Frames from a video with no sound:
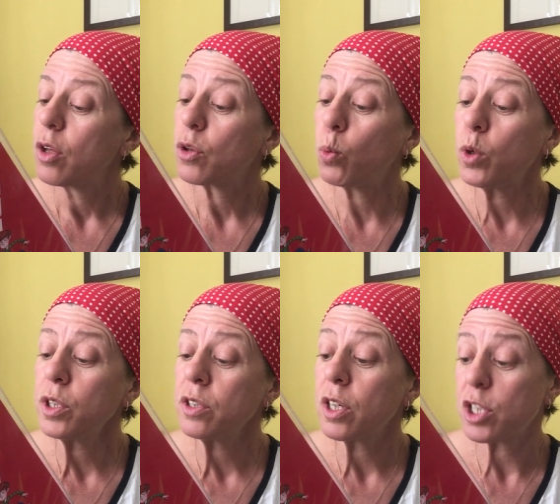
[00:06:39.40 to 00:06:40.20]
The
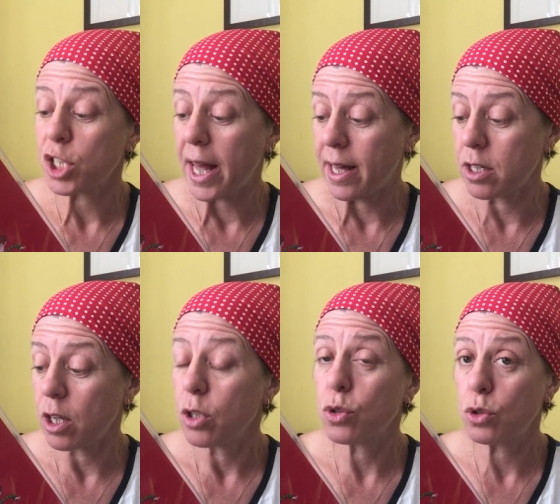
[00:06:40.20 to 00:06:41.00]
wooden shed
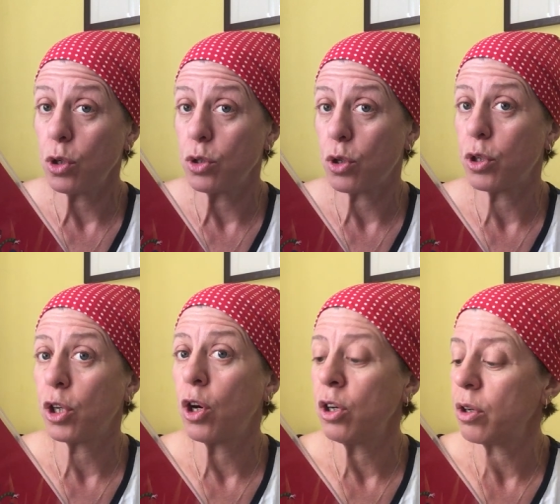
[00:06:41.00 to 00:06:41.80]
stood on
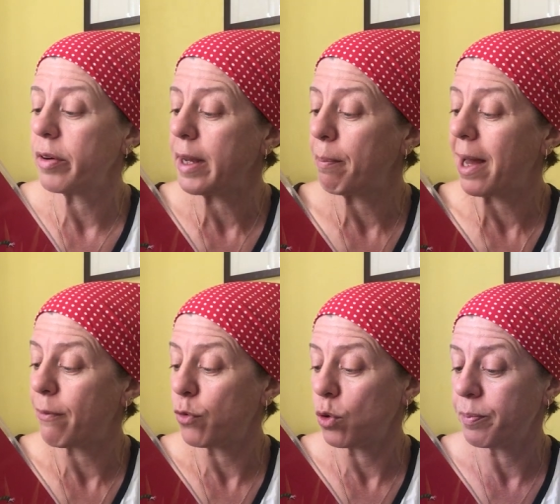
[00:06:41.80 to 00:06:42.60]
a concrete
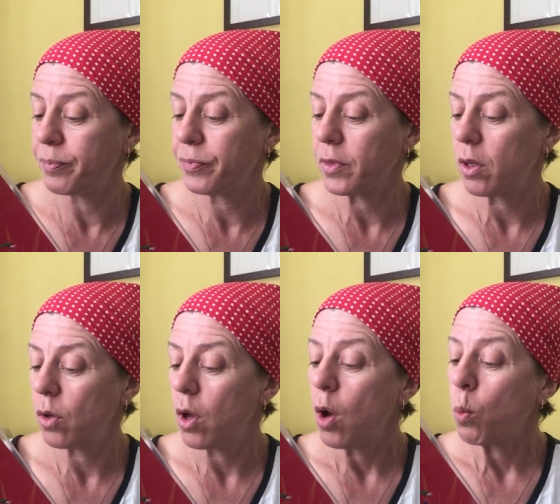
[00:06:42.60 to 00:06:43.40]
platform.
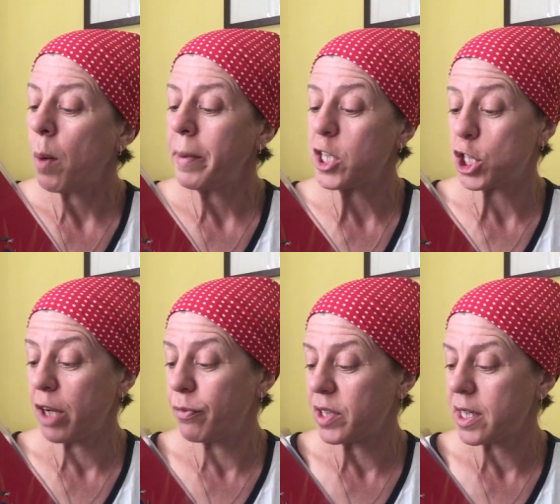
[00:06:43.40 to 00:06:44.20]
When we
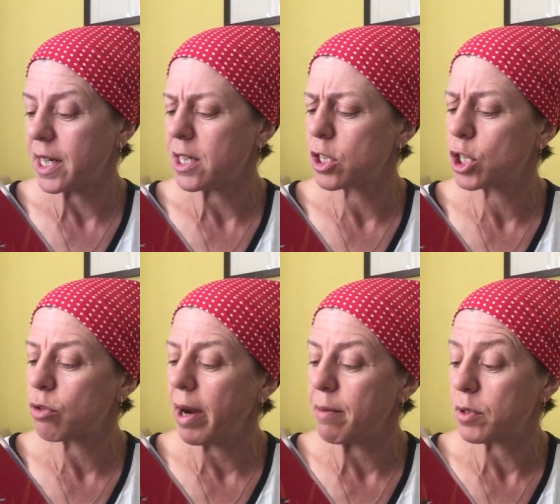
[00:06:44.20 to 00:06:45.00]
shoved it, it
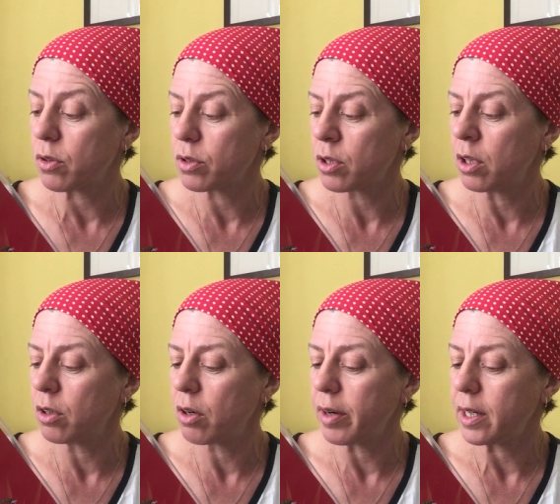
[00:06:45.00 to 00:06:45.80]
scraped across the
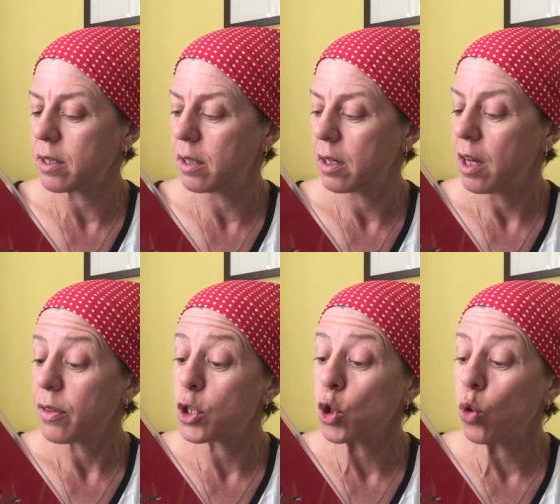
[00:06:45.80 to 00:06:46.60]
concrete.
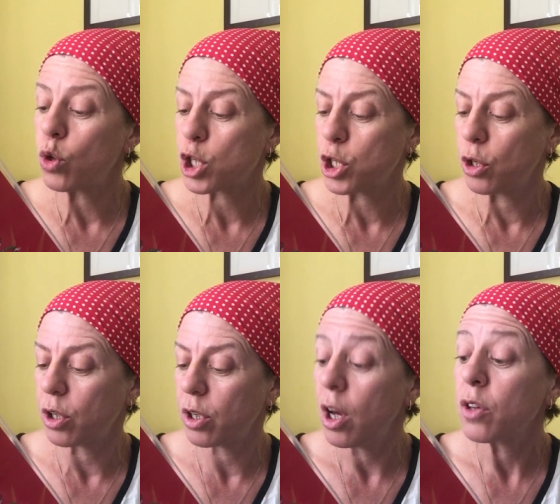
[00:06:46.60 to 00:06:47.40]
The door
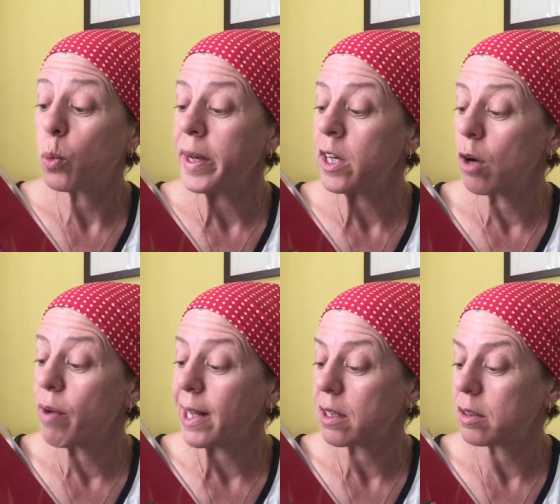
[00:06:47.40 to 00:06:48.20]
shook, the window
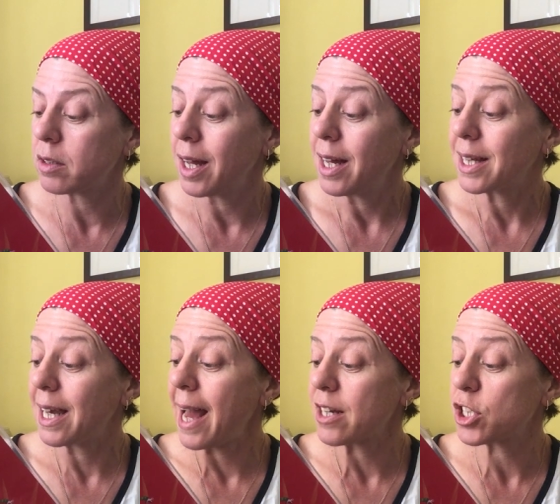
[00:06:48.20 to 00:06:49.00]
rattled, the
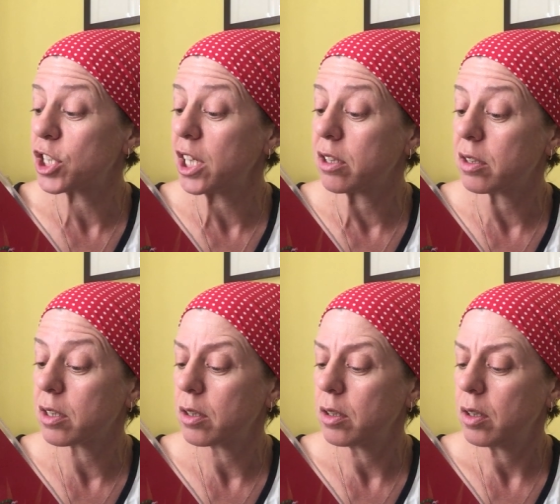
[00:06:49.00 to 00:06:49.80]
latch
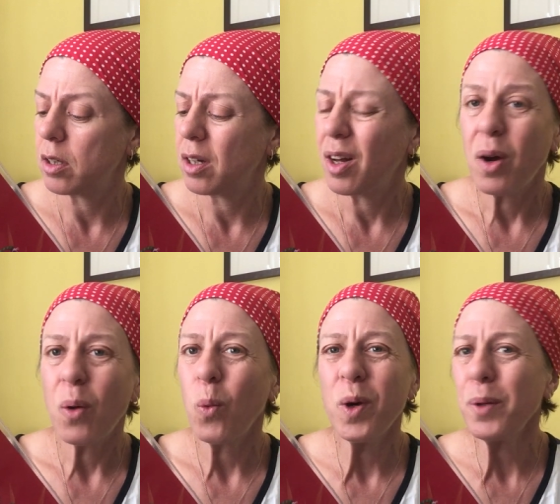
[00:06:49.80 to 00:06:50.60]
jiggled.
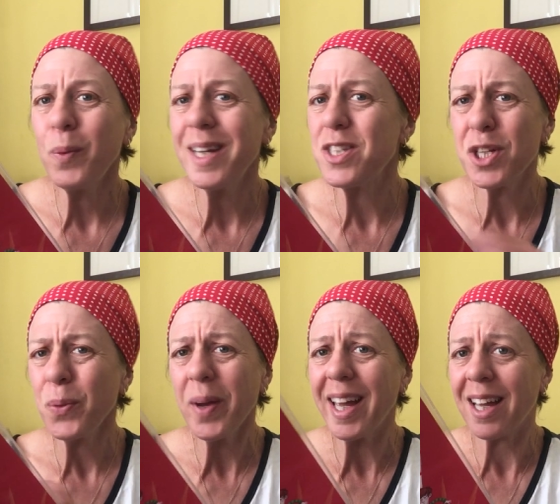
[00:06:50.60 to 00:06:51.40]
What are we
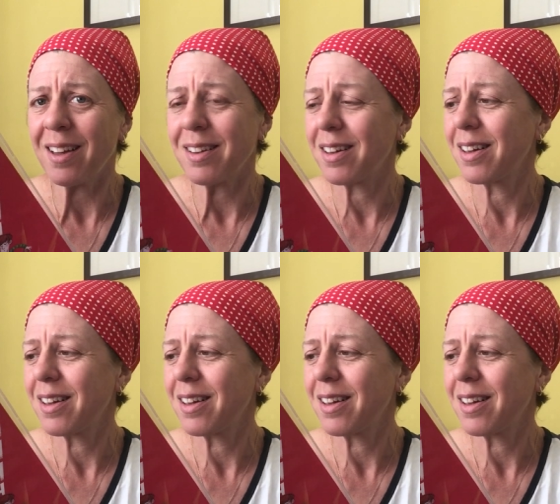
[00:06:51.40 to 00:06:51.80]
doing?